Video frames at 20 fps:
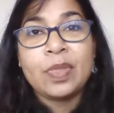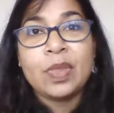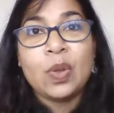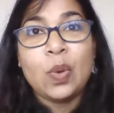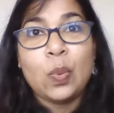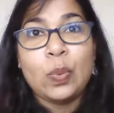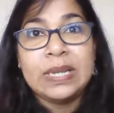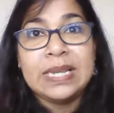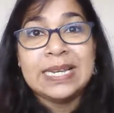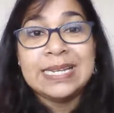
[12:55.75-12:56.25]

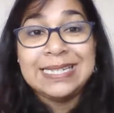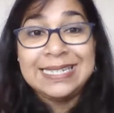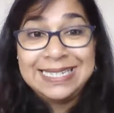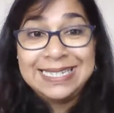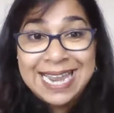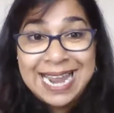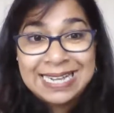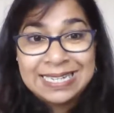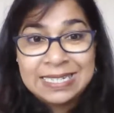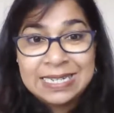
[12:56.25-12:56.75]
We did
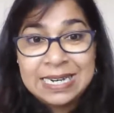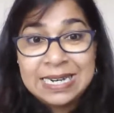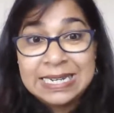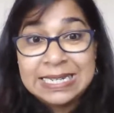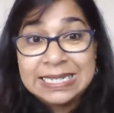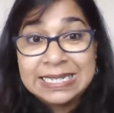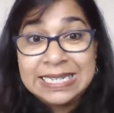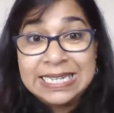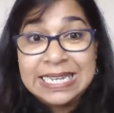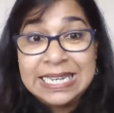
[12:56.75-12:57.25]
debt,
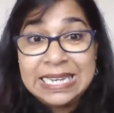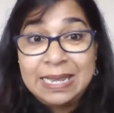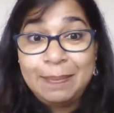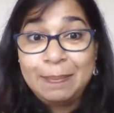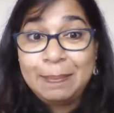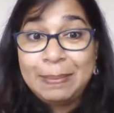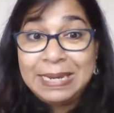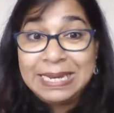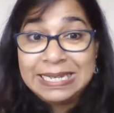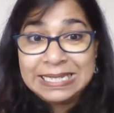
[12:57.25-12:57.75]

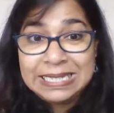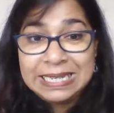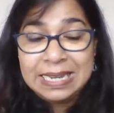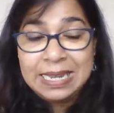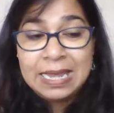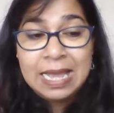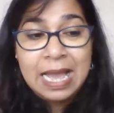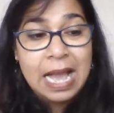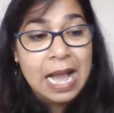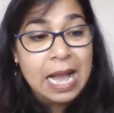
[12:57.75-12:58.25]
DEBT,